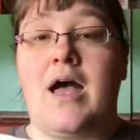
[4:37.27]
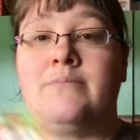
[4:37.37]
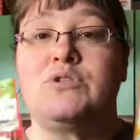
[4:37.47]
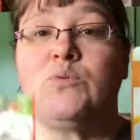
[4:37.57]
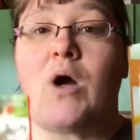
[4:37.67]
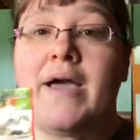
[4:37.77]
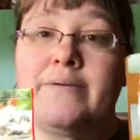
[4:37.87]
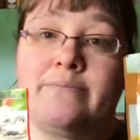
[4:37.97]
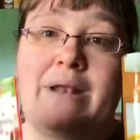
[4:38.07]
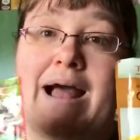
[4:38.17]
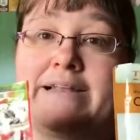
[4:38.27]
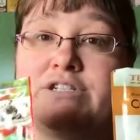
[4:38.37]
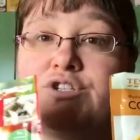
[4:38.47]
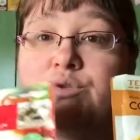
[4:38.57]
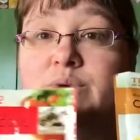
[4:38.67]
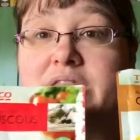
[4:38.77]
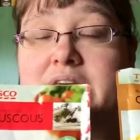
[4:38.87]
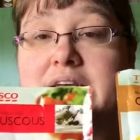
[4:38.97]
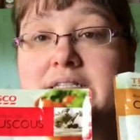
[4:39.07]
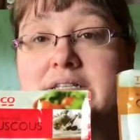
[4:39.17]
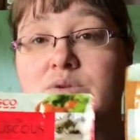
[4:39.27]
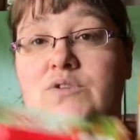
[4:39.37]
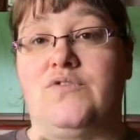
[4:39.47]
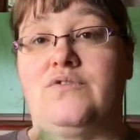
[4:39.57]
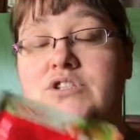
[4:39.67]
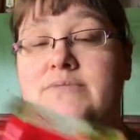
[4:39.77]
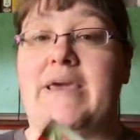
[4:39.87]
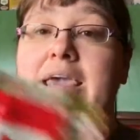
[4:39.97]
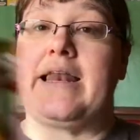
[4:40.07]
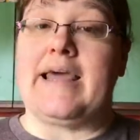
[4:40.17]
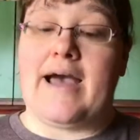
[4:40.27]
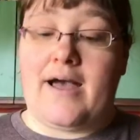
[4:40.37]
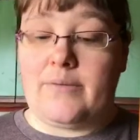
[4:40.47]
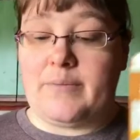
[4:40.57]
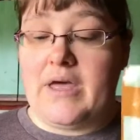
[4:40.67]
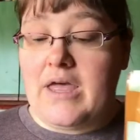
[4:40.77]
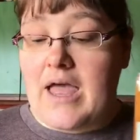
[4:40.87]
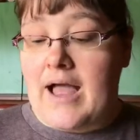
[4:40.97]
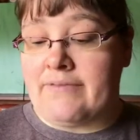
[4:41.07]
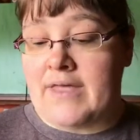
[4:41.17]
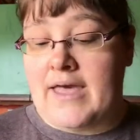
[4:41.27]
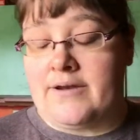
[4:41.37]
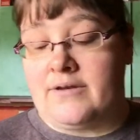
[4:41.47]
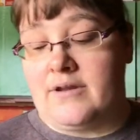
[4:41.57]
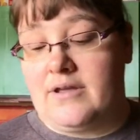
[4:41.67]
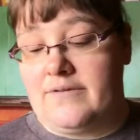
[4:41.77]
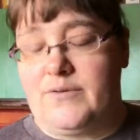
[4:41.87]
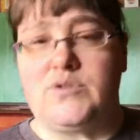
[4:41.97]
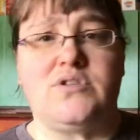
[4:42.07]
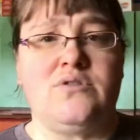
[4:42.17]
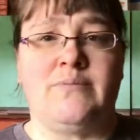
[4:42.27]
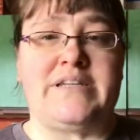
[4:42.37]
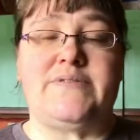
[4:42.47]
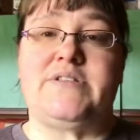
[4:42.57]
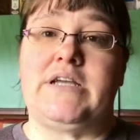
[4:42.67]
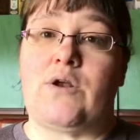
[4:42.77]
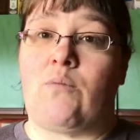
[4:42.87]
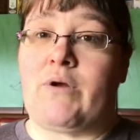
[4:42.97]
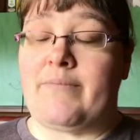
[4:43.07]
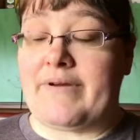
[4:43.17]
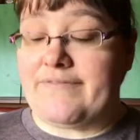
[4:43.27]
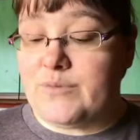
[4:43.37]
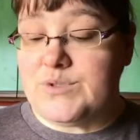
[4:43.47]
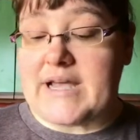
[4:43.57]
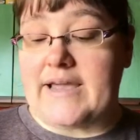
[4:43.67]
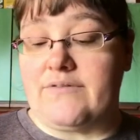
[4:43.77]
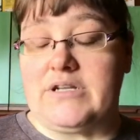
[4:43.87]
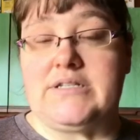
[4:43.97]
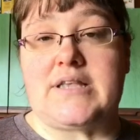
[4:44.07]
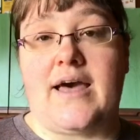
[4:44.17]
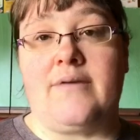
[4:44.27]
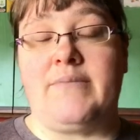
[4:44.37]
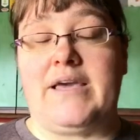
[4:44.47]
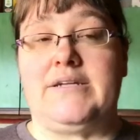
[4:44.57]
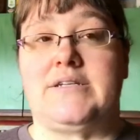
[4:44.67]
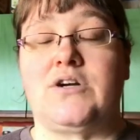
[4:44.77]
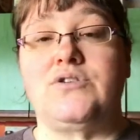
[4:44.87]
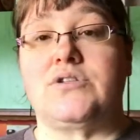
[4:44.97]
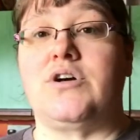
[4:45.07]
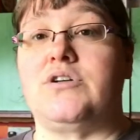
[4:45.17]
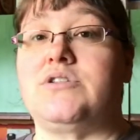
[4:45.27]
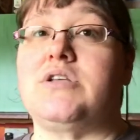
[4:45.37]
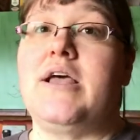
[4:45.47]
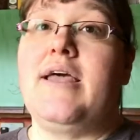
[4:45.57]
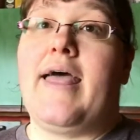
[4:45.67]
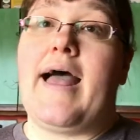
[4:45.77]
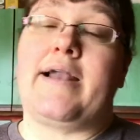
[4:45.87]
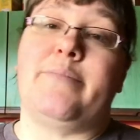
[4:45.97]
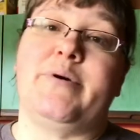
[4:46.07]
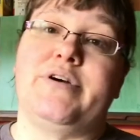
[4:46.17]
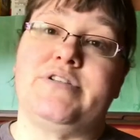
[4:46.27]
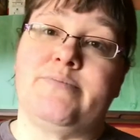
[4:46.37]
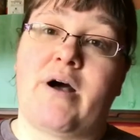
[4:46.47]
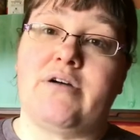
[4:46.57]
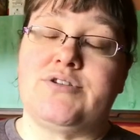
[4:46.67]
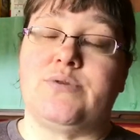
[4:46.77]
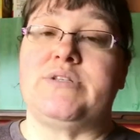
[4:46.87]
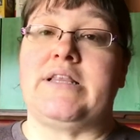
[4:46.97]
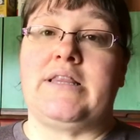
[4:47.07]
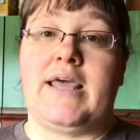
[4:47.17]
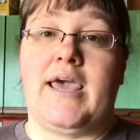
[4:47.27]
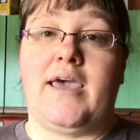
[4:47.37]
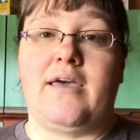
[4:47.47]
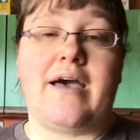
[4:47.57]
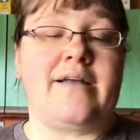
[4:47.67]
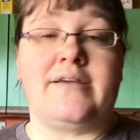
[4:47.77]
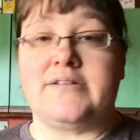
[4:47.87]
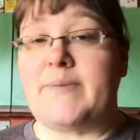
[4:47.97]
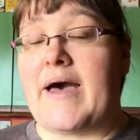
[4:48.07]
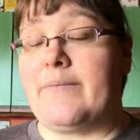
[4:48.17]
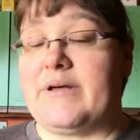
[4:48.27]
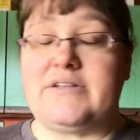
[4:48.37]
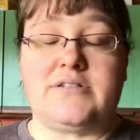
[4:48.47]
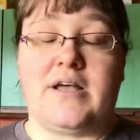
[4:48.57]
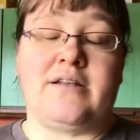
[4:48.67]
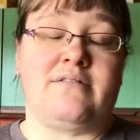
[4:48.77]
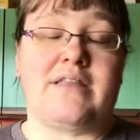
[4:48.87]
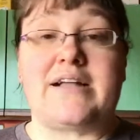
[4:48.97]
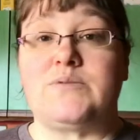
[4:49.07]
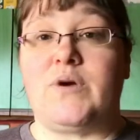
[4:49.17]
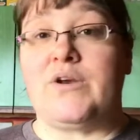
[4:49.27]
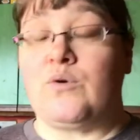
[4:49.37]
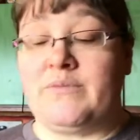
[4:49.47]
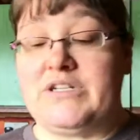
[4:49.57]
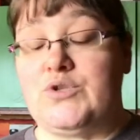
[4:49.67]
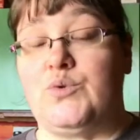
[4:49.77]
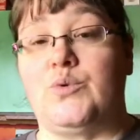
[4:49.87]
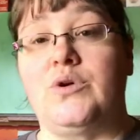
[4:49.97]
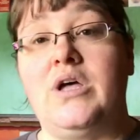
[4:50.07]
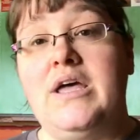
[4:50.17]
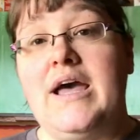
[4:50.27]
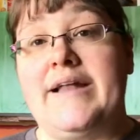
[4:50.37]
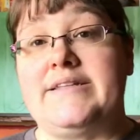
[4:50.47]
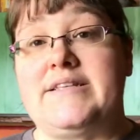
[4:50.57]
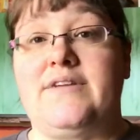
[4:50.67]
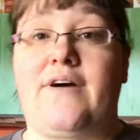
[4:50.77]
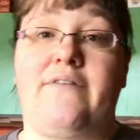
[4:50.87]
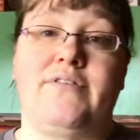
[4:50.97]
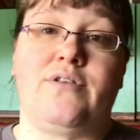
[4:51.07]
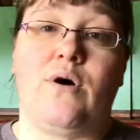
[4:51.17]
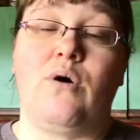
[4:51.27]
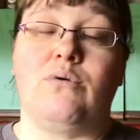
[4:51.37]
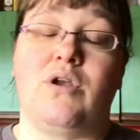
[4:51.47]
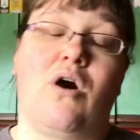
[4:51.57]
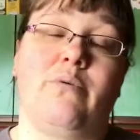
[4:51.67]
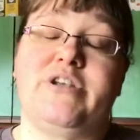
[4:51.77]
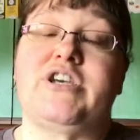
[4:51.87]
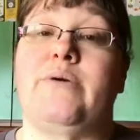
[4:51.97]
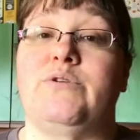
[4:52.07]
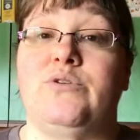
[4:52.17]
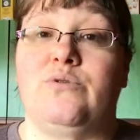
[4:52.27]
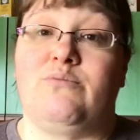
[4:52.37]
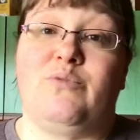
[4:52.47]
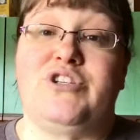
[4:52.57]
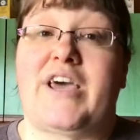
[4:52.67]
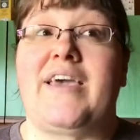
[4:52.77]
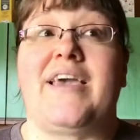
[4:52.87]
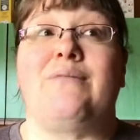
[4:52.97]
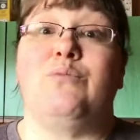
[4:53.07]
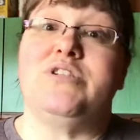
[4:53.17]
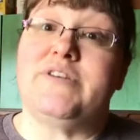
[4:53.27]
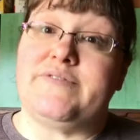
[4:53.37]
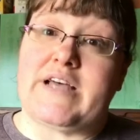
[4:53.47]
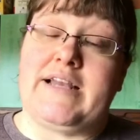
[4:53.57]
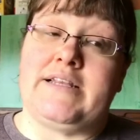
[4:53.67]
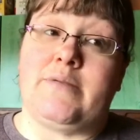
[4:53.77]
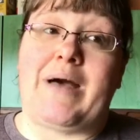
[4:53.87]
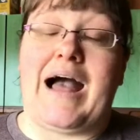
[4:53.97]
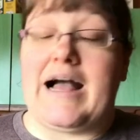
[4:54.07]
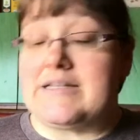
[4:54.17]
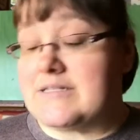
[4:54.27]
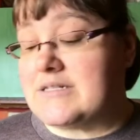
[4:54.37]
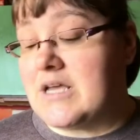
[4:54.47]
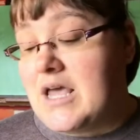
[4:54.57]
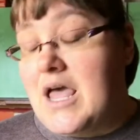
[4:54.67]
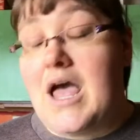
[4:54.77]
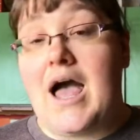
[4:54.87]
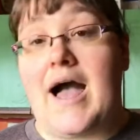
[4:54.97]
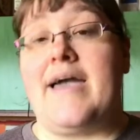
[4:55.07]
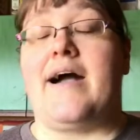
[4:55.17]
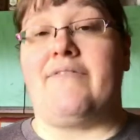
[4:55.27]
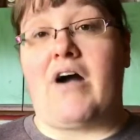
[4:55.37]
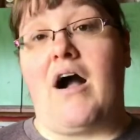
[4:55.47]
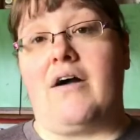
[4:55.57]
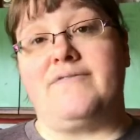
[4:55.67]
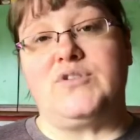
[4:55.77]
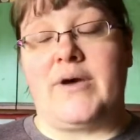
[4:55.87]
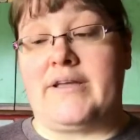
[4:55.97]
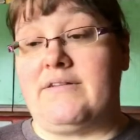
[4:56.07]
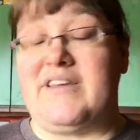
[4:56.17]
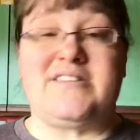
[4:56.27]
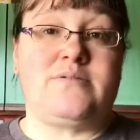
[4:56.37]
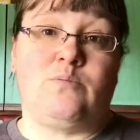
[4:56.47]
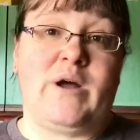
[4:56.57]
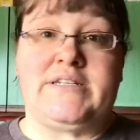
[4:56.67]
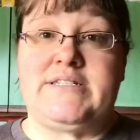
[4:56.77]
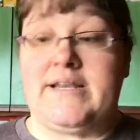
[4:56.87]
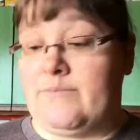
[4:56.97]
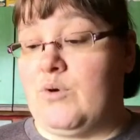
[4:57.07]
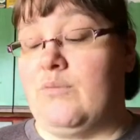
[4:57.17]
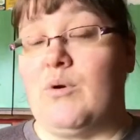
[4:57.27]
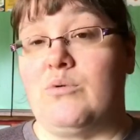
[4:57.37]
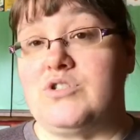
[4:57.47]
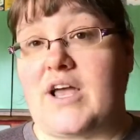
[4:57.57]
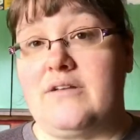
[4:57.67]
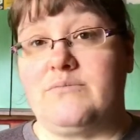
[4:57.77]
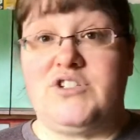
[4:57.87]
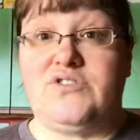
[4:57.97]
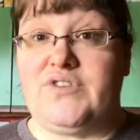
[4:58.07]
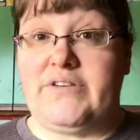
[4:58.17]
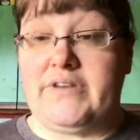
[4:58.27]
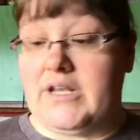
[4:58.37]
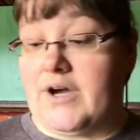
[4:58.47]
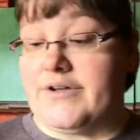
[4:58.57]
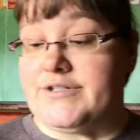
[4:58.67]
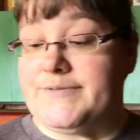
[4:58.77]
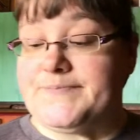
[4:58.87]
So what I'm planning to do with these is sort of just making it up, and then if you might have seen on one of my food diaries that I made a couscous and I put tomatoes in there, onions, peppers, and that's what I normally do. And instead of having the whole lot, which I would have done in the past, I have half, so it's 1 syn per portion, which is really good.